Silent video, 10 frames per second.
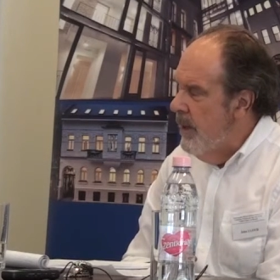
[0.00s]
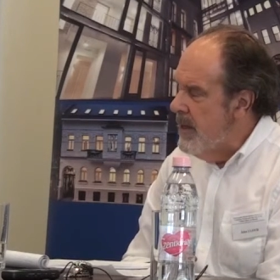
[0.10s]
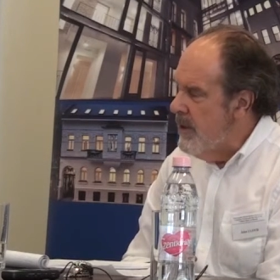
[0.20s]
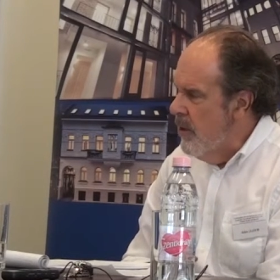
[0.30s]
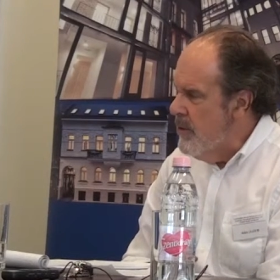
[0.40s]

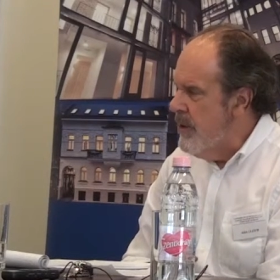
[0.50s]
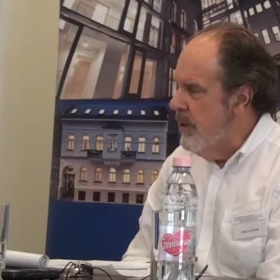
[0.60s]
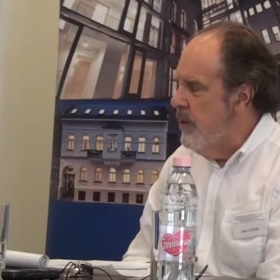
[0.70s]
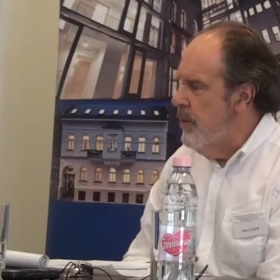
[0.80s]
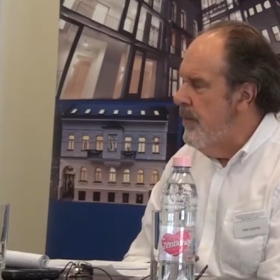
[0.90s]
But it's
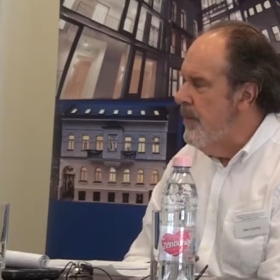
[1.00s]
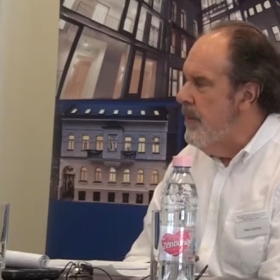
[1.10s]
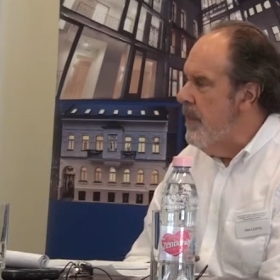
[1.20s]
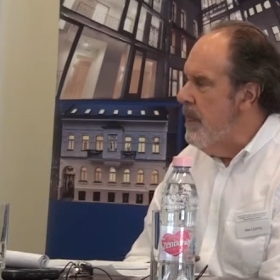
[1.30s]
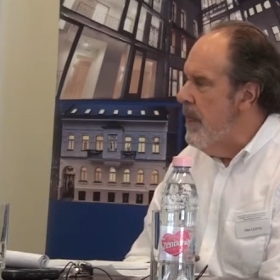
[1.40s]
also
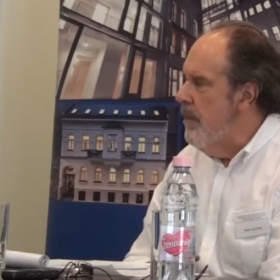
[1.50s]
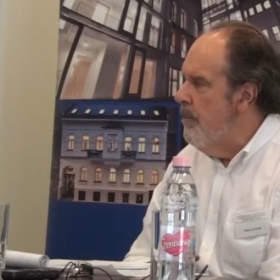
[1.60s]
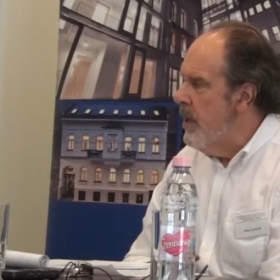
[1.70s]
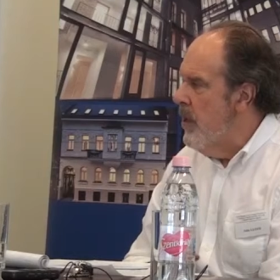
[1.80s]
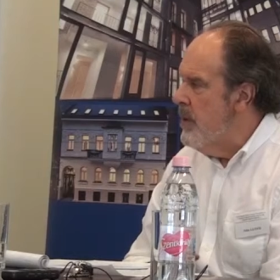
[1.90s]

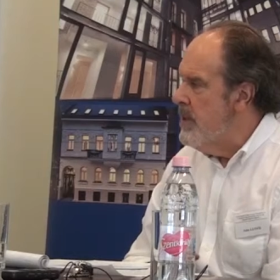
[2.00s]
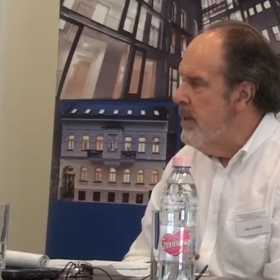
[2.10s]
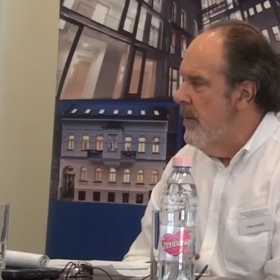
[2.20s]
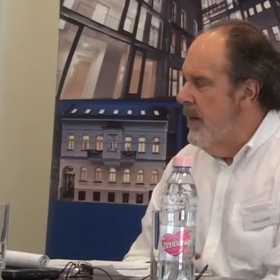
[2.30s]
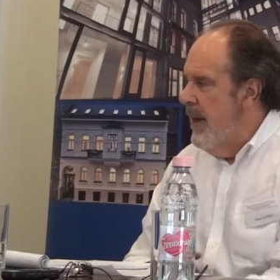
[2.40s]

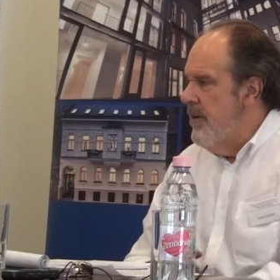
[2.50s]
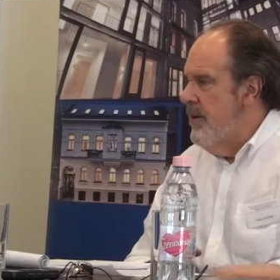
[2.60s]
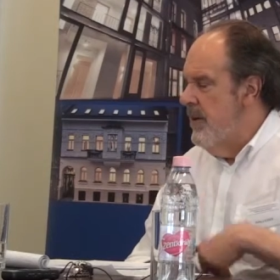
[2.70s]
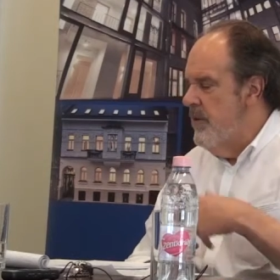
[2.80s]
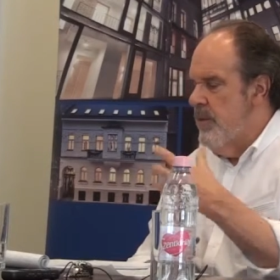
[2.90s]
because the
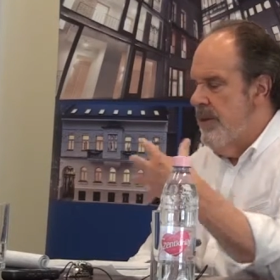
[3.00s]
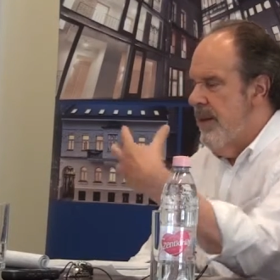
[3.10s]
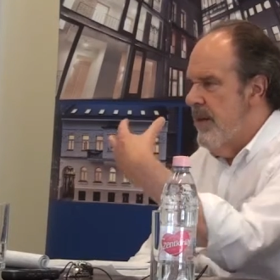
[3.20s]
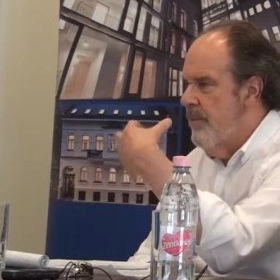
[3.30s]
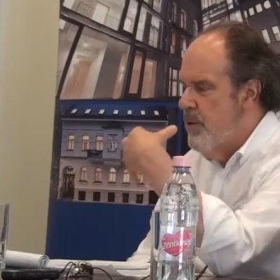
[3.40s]
narratives which
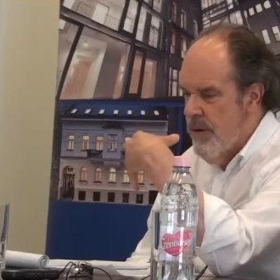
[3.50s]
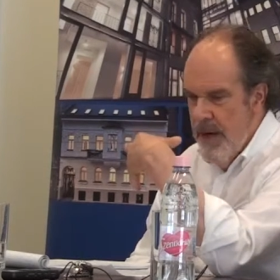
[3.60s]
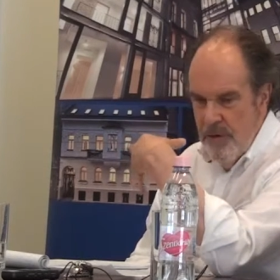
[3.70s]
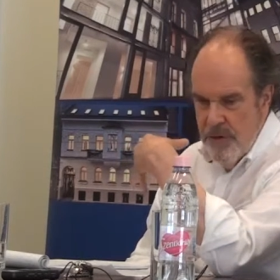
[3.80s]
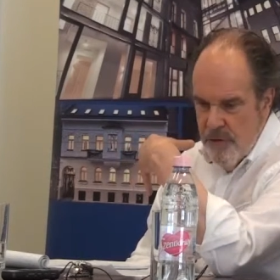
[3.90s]
it can put
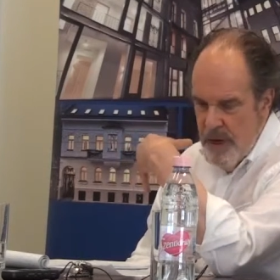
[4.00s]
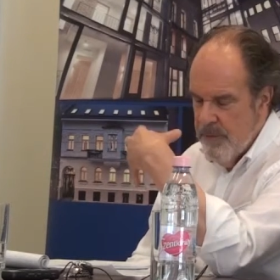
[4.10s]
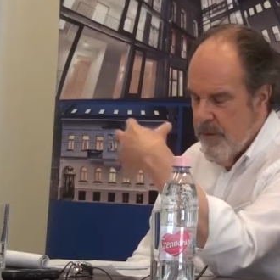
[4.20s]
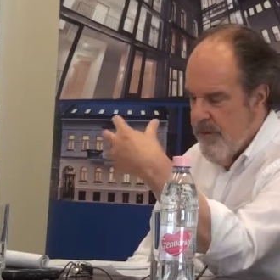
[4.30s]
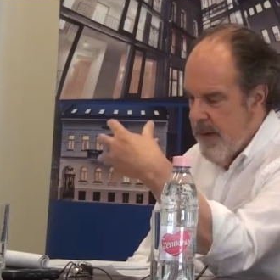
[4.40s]
out
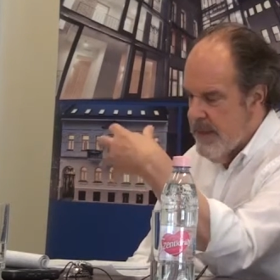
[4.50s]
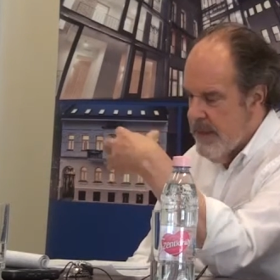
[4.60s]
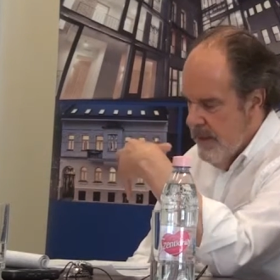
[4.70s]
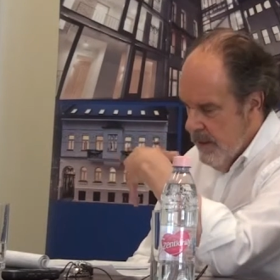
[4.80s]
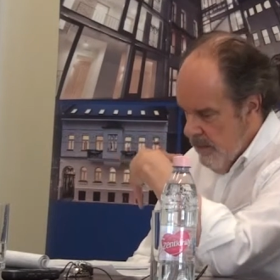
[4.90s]
travel
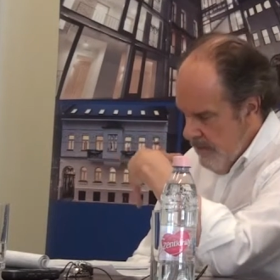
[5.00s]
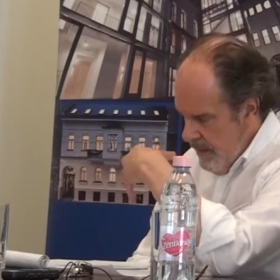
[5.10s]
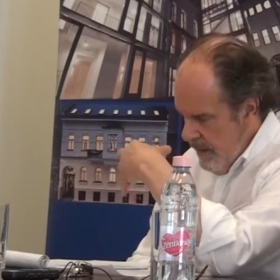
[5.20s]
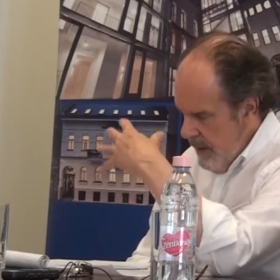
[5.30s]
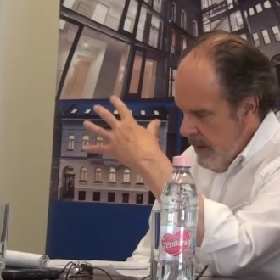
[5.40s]
faster,
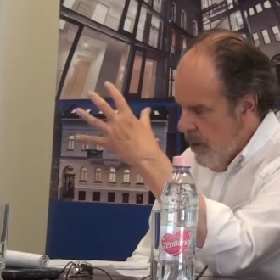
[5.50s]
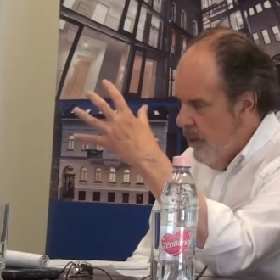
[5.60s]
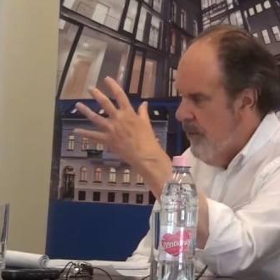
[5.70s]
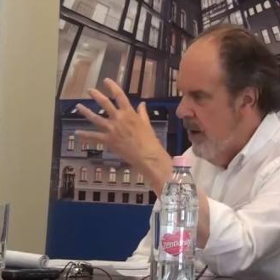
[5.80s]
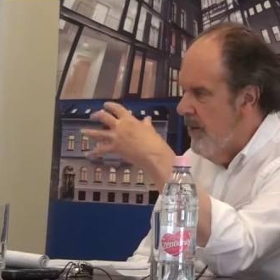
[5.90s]

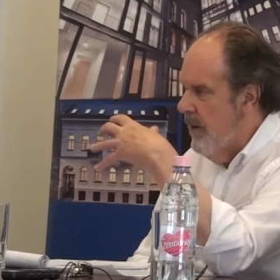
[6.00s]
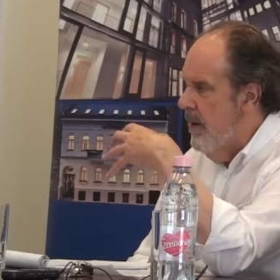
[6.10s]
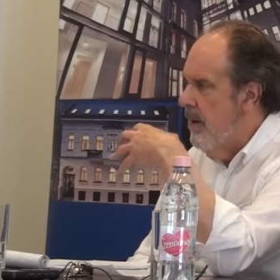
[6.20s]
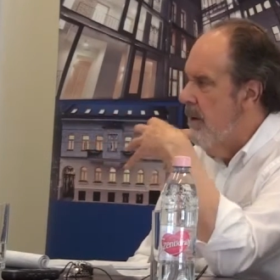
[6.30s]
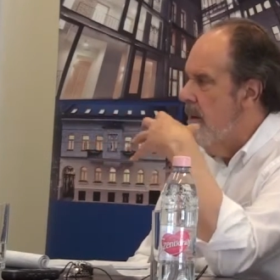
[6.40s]
go
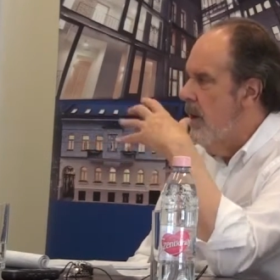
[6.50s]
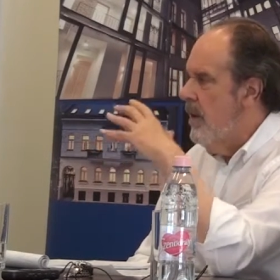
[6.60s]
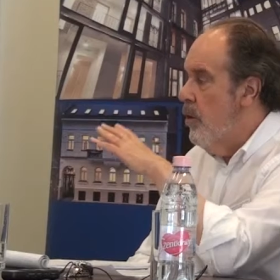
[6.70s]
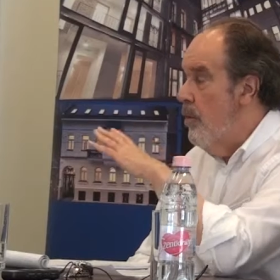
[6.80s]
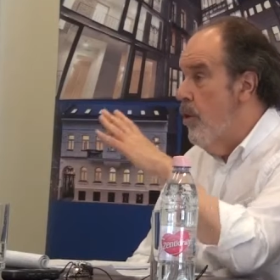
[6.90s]
further,
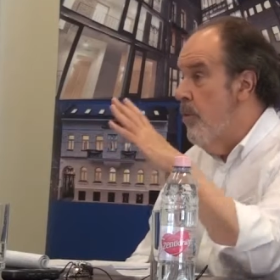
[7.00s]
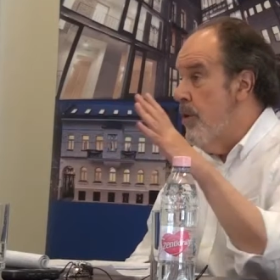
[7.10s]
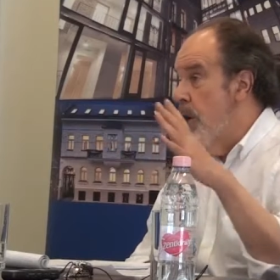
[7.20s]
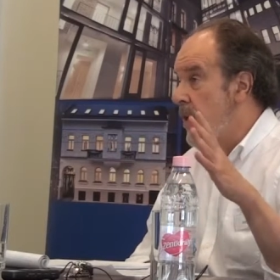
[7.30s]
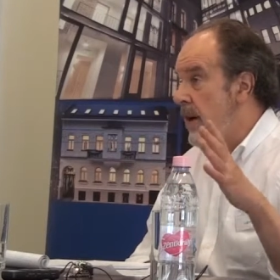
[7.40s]
go more
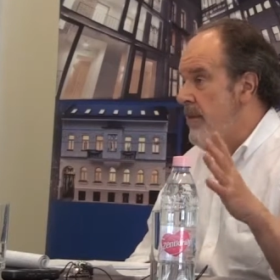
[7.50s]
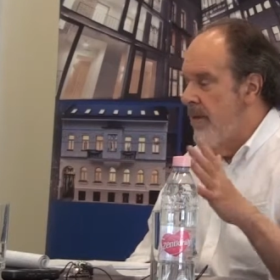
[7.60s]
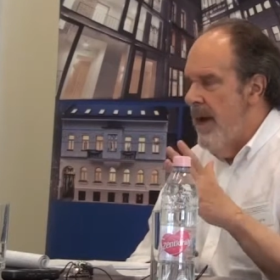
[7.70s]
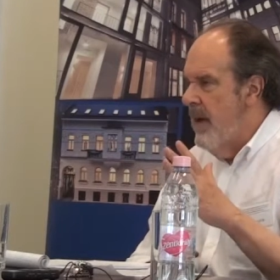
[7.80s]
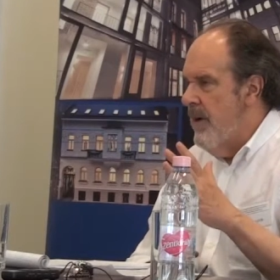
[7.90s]
broadly
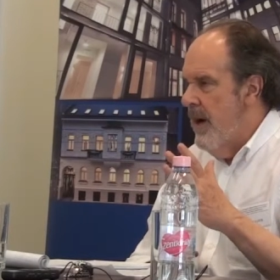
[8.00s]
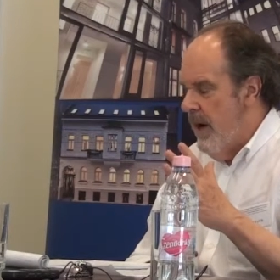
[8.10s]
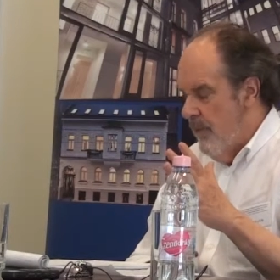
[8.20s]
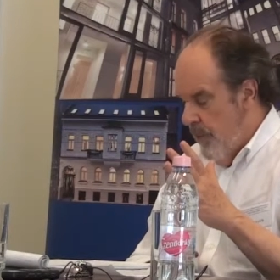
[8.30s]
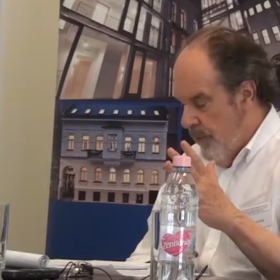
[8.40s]
than they ever
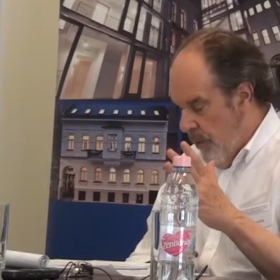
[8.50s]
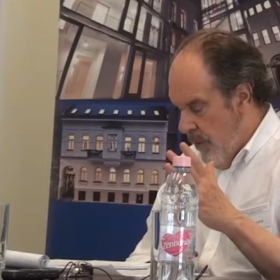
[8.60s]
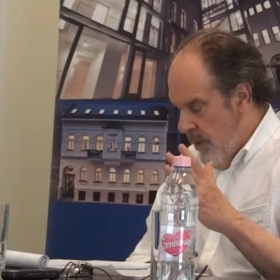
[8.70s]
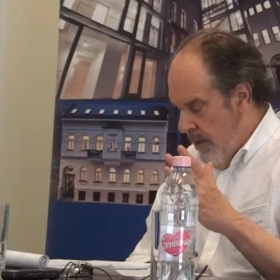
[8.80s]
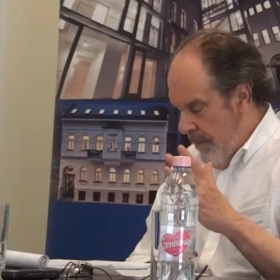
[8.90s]
have
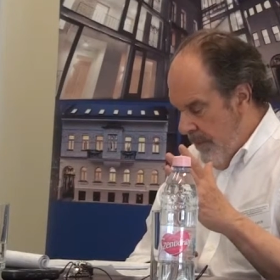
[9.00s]
before.